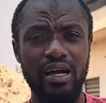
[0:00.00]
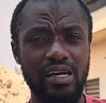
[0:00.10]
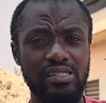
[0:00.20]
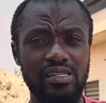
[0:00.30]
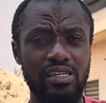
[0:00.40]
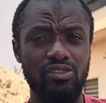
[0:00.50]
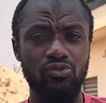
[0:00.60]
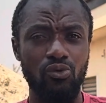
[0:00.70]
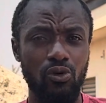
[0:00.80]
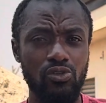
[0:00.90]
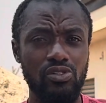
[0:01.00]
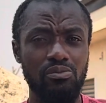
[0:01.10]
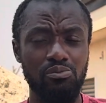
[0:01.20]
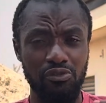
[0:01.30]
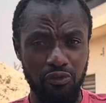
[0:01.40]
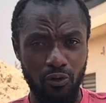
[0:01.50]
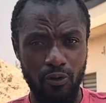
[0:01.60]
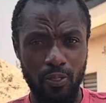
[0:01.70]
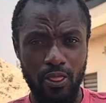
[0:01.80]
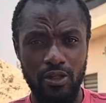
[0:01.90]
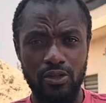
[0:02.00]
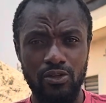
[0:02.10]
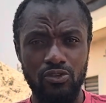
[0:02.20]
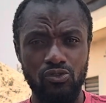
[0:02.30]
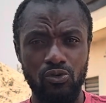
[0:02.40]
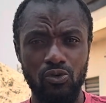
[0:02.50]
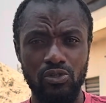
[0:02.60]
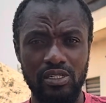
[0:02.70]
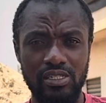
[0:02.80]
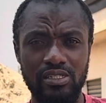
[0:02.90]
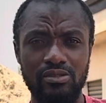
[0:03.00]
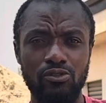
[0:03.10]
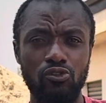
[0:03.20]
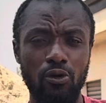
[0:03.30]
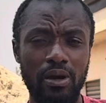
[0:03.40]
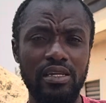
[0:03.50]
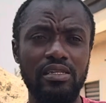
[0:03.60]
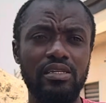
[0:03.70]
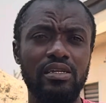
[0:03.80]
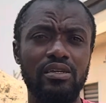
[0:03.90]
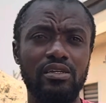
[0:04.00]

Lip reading: as it was before. So this normally,